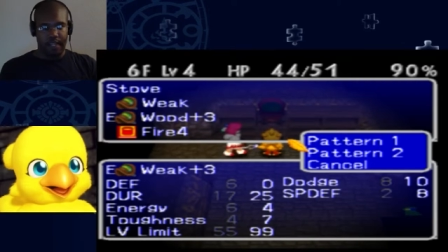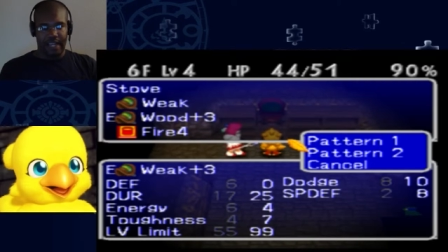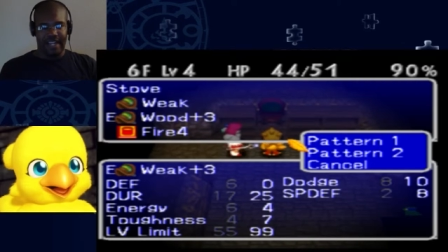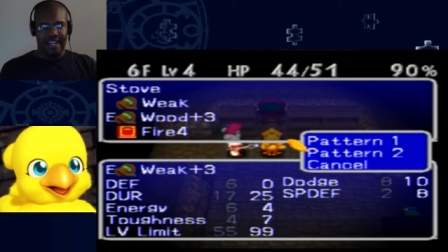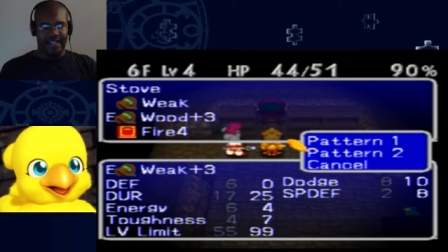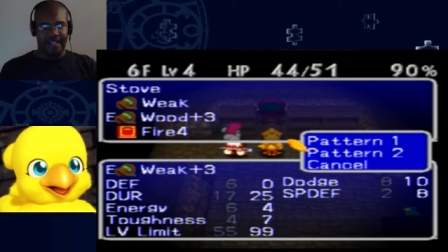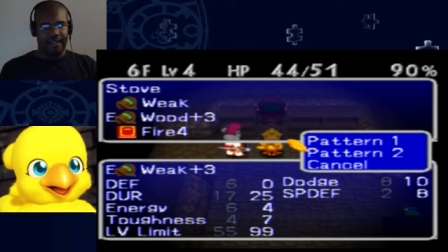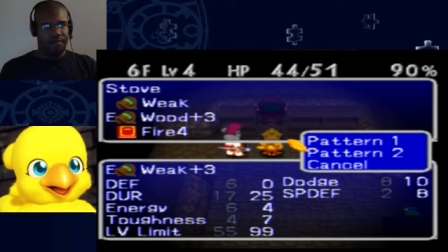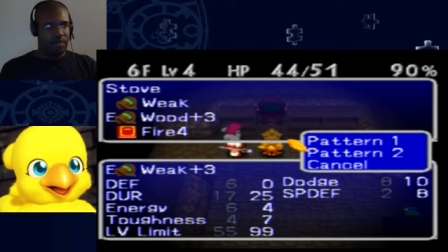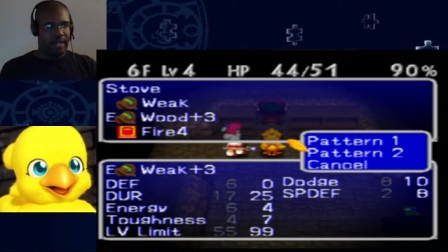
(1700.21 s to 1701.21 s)
And it has a
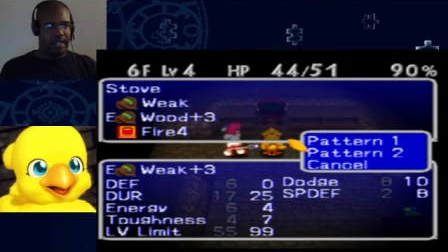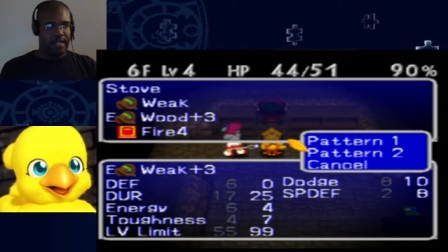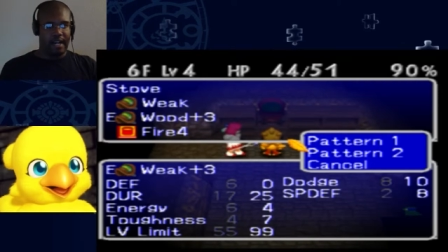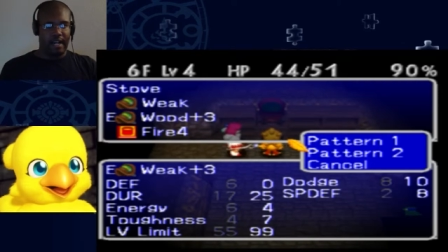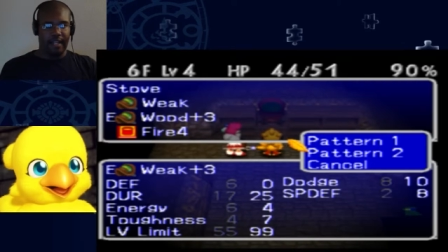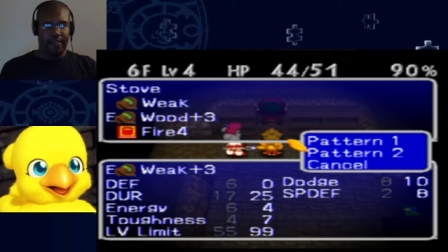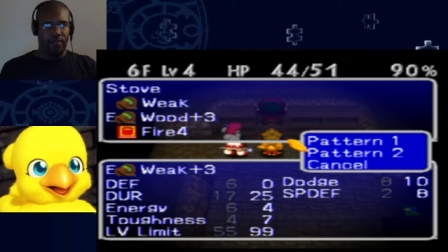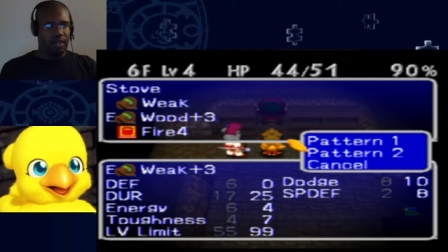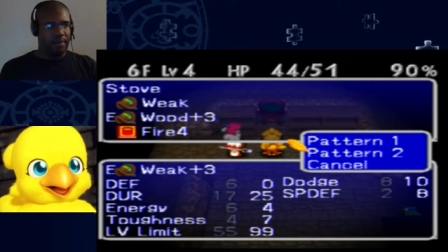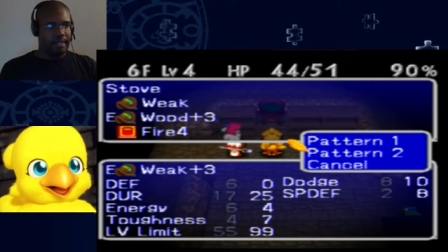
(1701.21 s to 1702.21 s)
level 99
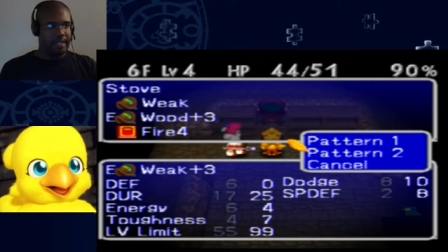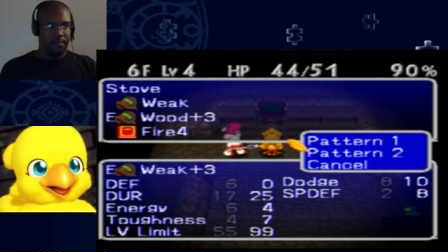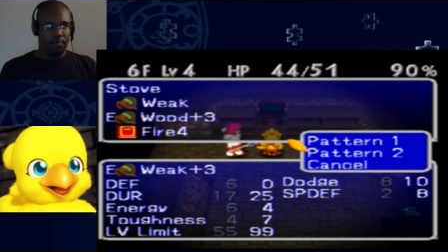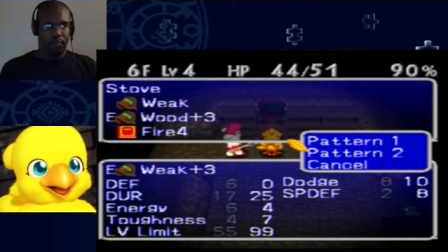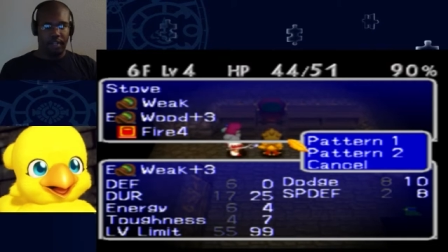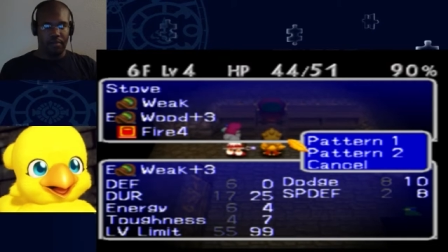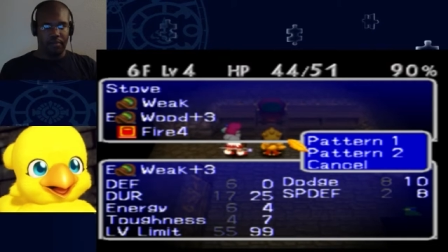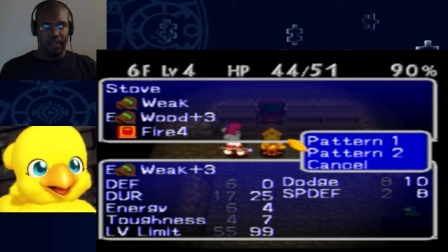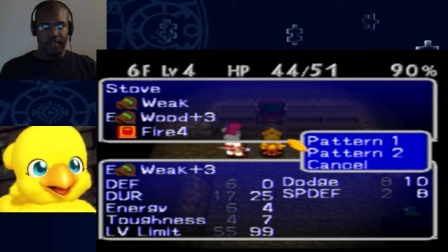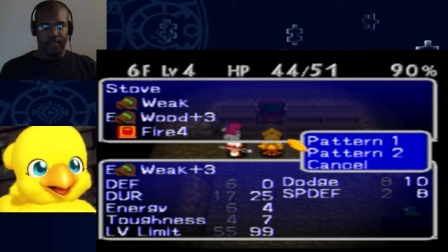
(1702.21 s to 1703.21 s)
level limit. That's pretty
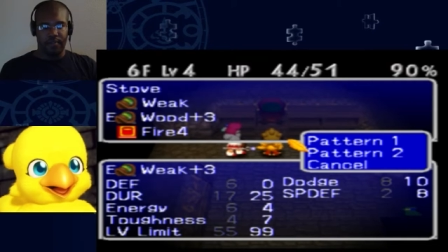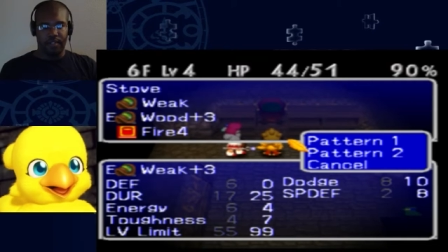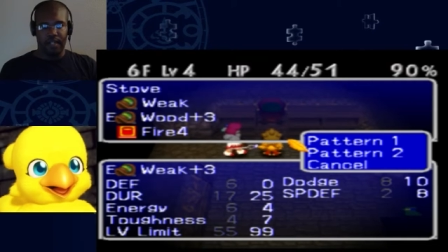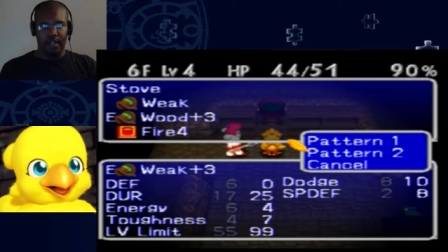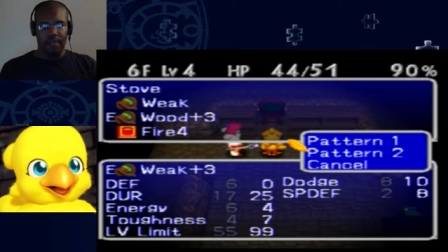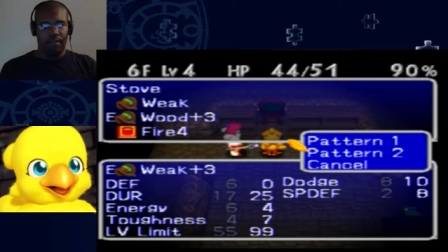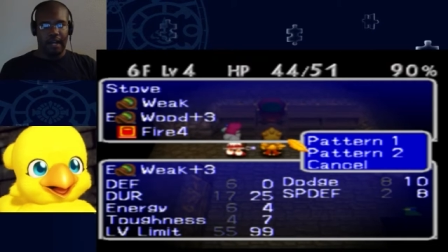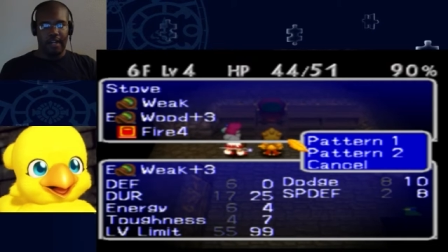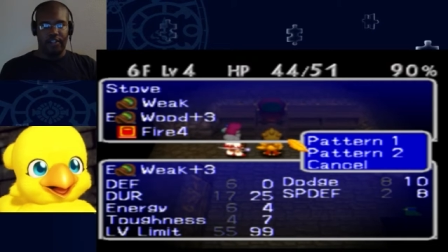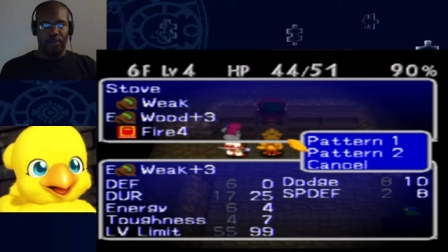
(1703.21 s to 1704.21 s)
impressive, but
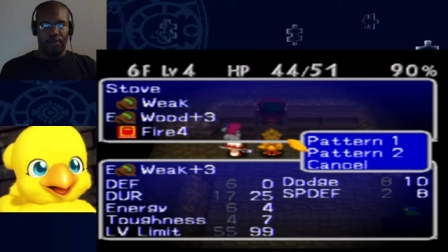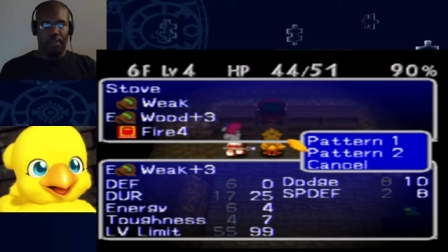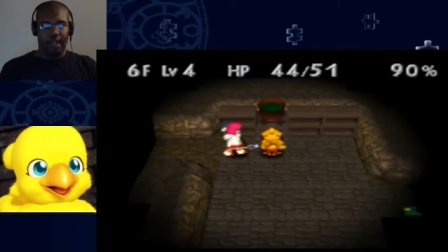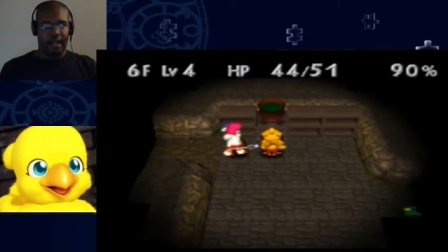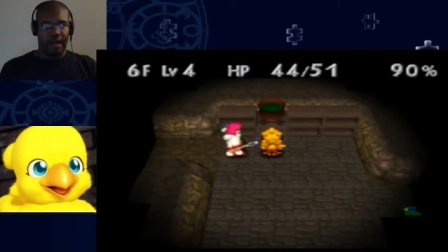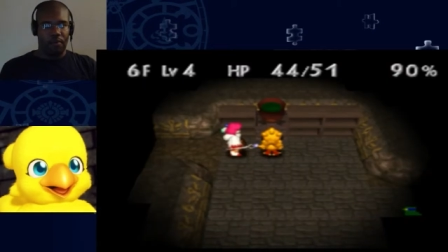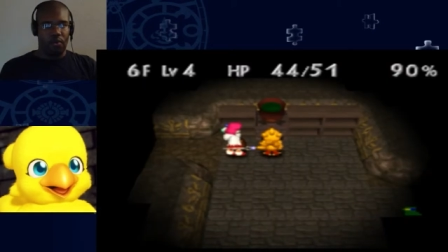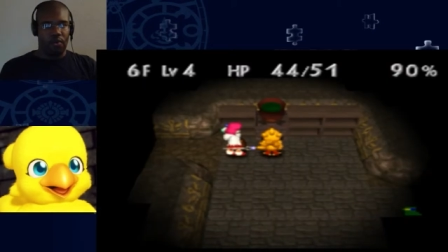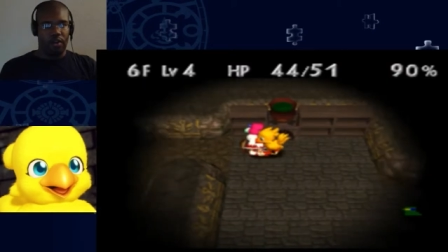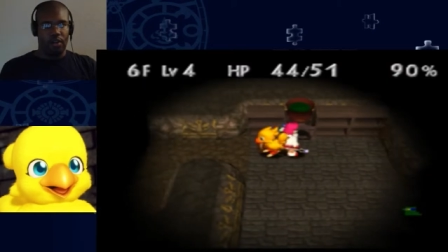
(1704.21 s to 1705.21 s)
I don't think I'm
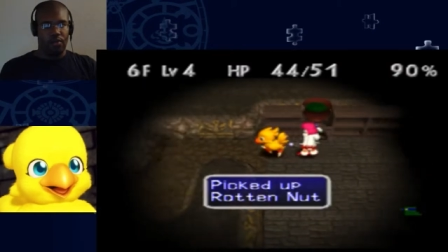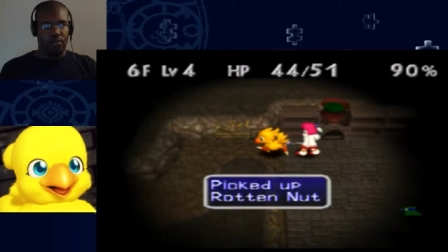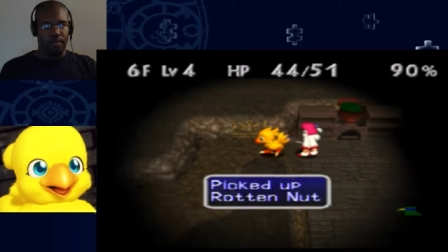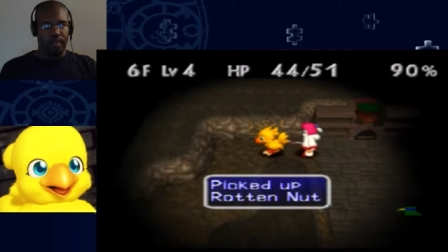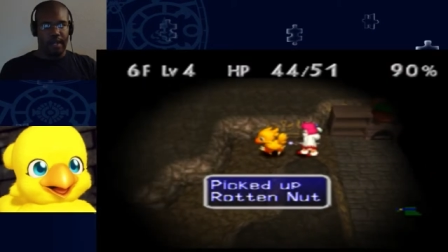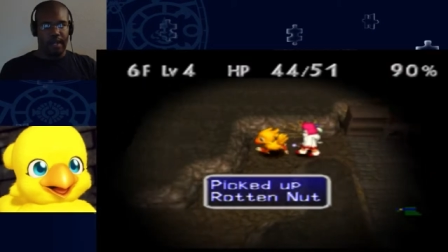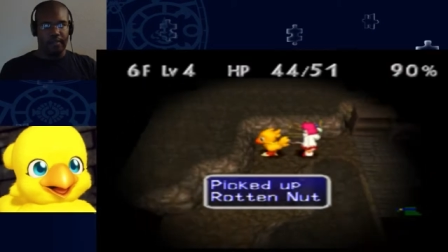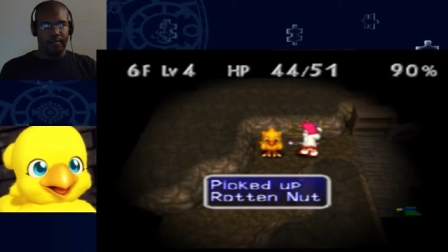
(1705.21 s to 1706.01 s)
going to go through with that.